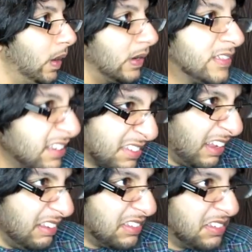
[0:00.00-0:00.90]

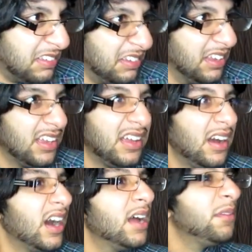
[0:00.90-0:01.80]
Sisters!
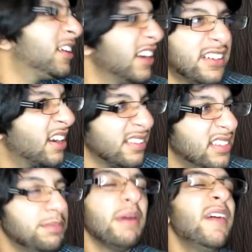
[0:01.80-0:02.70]
I am not
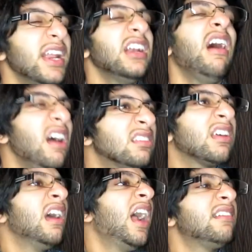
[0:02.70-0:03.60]
interested in a very nice
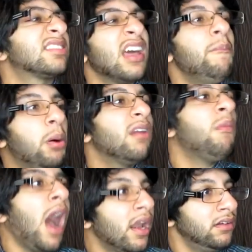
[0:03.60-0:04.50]
and simple
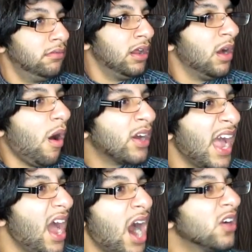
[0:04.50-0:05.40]
man,
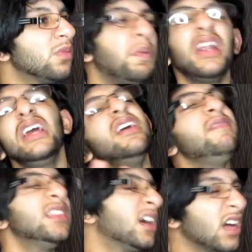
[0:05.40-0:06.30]
okay? I don't believe
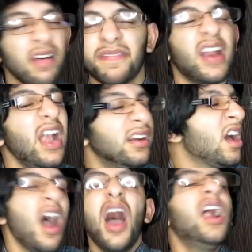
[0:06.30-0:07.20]
in the girlfriend.
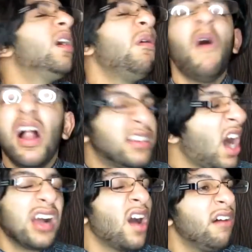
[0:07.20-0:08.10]
I don't want
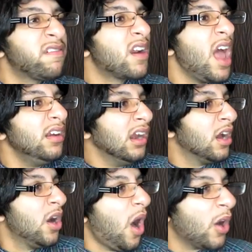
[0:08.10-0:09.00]
a girlfriend,
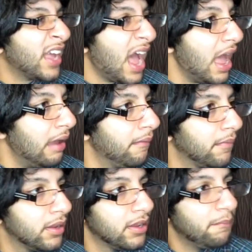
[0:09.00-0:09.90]
okay?
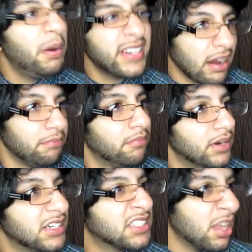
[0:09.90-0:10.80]
Better,
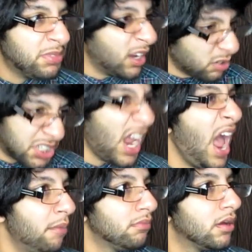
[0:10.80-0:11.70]
there's something called
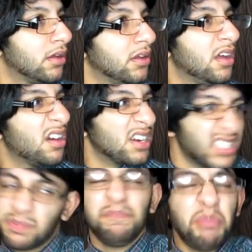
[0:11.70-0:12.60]
sham.
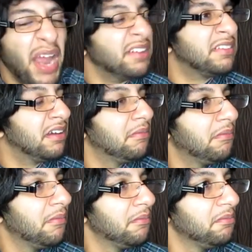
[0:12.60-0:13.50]
Respect,
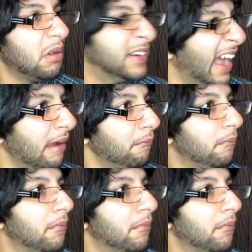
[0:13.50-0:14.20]
okay?